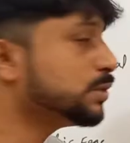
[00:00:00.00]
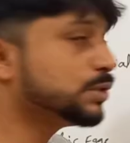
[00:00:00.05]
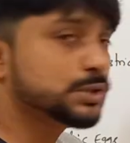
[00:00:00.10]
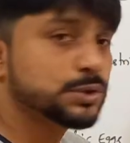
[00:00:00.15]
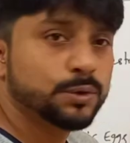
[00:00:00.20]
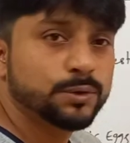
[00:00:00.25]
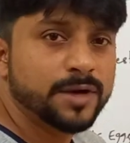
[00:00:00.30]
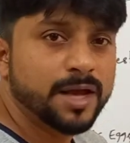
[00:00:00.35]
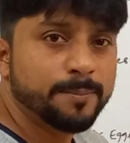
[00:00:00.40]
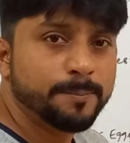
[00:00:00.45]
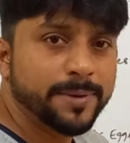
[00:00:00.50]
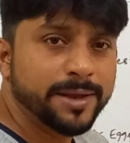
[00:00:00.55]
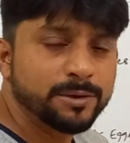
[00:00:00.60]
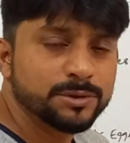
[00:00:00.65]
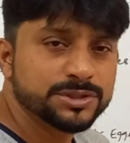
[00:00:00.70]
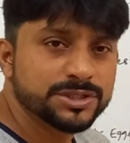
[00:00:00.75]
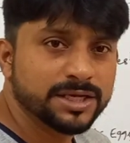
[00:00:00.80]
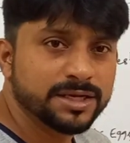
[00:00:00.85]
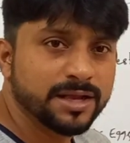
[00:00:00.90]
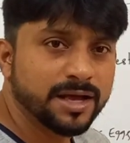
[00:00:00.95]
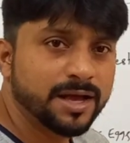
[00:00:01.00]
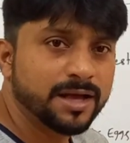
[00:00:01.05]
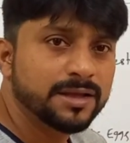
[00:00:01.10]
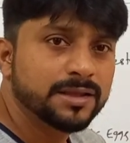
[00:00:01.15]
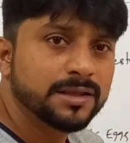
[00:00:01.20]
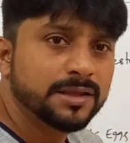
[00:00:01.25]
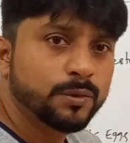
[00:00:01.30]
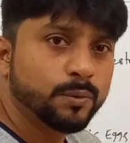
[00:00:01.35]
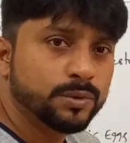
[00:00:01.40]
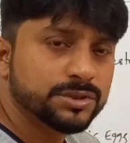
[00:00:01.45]
zona pellucida,
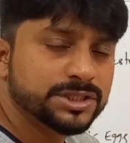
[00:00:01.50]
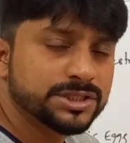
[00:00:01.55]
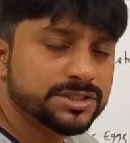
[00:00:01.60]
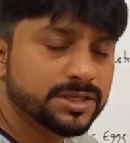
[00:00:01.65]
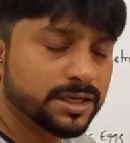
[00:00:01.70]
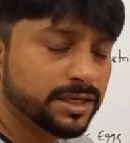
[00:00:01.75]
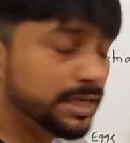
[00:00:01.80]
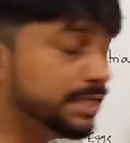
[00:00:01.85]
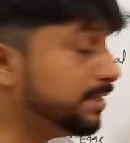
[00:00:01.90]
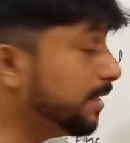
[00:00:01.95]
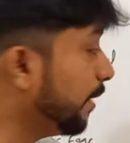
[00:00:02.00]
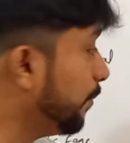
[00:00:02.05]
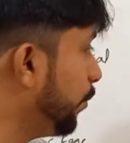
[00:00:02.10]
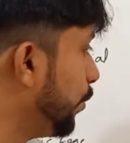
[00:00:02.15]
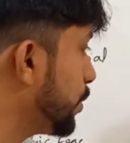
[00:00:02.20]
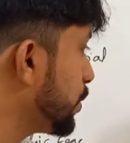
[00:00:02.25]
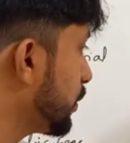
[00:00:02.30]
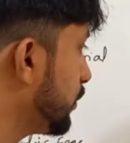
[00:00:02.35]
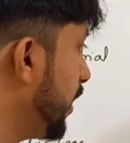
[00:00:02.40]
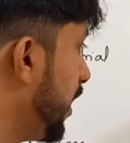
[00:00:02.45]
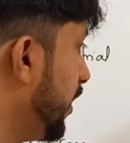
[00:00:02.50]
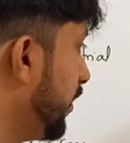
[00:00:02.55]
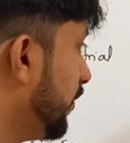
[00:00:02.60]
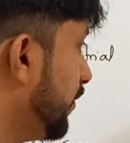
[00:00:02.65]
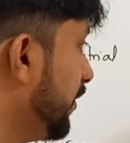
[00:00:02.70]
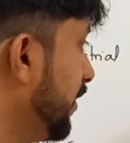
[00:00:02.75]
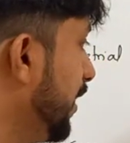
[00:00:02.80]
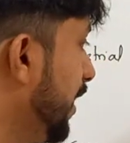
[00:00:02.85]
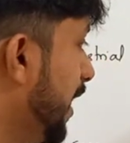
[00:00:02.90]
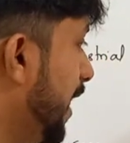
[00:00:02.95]
which is the innermost
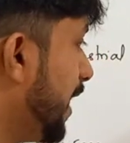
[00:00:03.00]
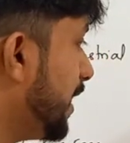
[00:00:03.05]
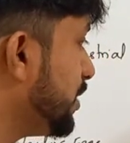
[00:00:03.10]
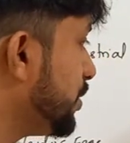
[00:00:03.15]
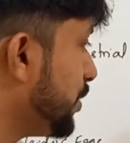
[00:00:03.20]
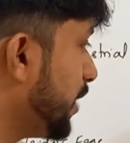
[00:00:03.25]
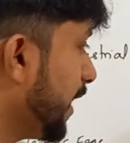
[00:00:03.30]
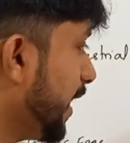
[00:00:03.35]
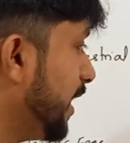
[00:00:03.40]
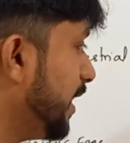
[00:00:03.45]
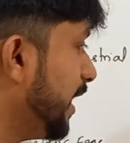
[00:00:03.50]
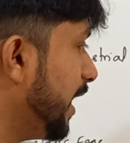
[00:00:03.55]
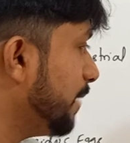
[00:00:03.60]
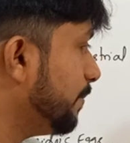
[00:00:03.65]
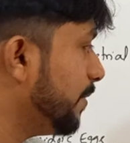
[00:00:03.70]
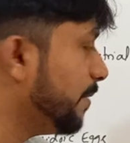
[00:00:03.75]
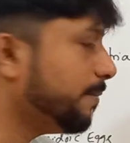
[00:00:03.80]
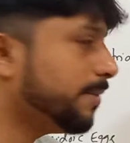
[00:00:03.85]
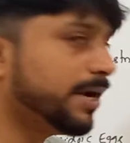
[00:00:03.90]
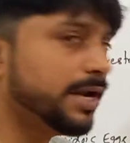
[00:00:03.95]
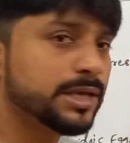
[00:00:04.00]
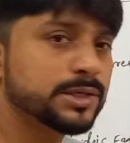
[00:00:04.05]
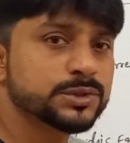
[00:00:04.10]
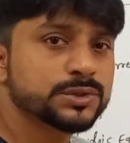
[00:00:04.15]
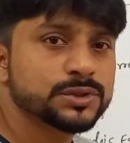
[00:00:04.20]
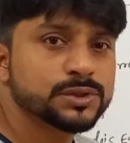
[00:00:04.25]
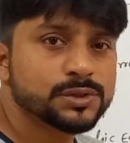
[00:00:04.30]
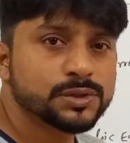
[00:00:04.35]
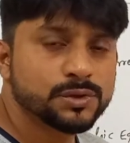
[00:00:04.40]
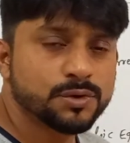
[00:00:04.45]
layer, and second egg membrane is
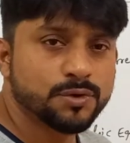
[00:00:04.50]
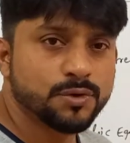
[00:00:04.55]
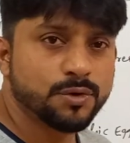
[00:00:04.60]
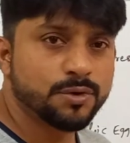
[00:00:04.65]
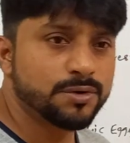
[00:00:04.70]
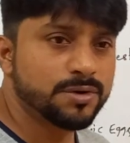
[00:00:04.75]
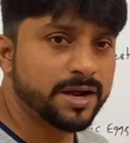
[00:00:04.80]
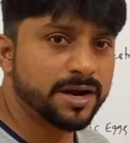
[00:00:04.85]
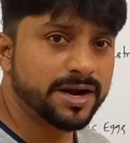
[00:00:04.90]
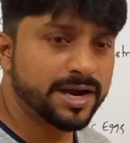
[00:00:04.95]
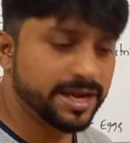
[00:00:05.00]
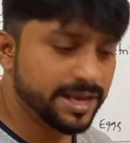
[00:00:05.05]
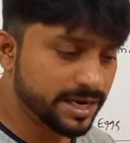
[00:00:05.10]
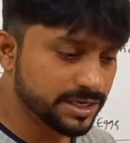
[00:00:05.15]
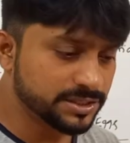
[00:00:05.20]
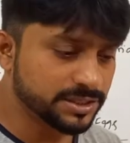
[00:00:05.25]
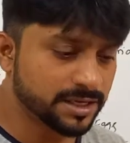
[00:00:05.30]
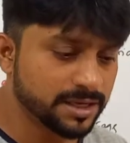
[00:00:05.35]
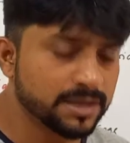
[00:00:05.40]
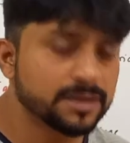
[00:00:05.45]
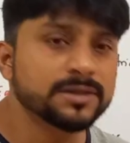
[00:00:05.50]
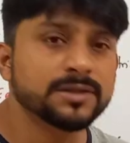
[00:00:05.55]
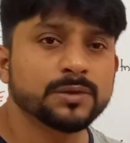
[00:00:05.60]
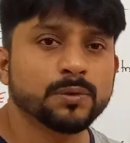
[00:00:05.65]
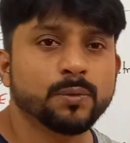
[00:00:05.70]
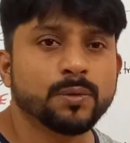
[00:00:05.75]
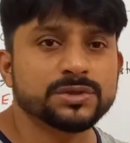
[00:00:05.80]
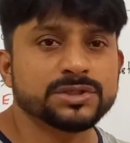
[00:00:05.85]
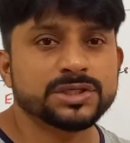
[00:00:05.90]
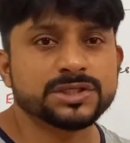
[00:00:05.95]
corona radiata
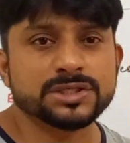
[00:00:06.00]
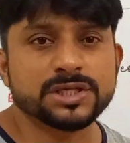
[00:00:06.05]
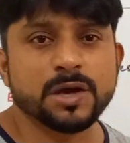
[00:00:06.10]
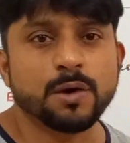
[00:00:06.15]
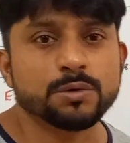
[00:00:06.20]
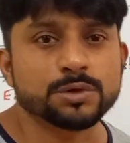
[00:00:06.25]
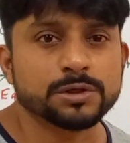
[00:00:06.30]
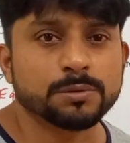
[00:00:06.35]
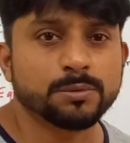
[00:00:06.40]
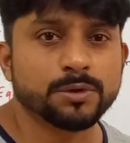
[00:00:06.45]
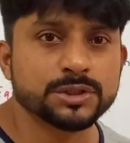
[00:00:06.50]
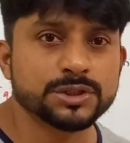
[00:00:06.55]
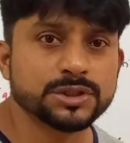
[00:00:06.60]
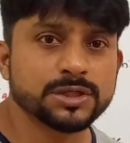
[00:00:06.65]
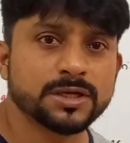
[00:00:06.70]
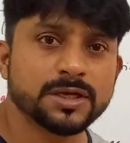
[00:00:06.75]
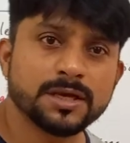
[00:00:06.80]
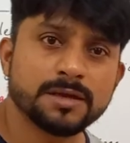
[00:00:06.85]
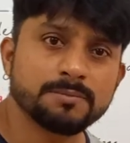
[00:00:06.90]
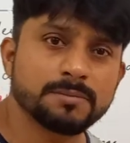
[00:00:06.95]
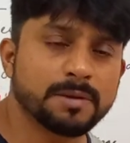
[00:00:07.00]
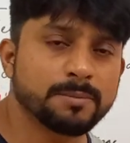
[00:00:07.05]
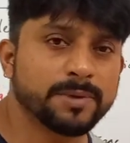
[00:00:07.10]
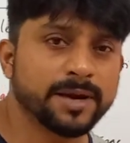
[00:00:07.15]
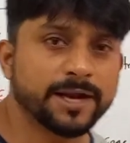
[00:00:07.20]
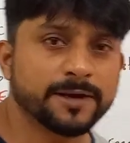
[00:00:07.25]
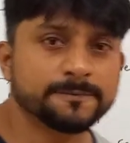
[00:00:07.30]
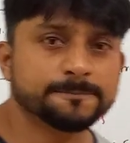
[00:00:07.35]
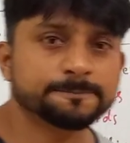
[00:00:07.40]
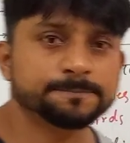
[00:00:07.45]
which is the outermost
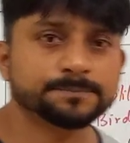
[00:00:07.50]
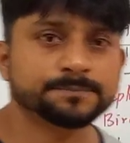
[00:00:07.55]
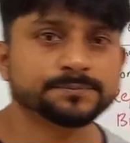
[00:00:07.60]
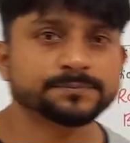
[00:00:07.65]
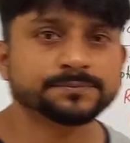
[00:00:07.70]
membrane.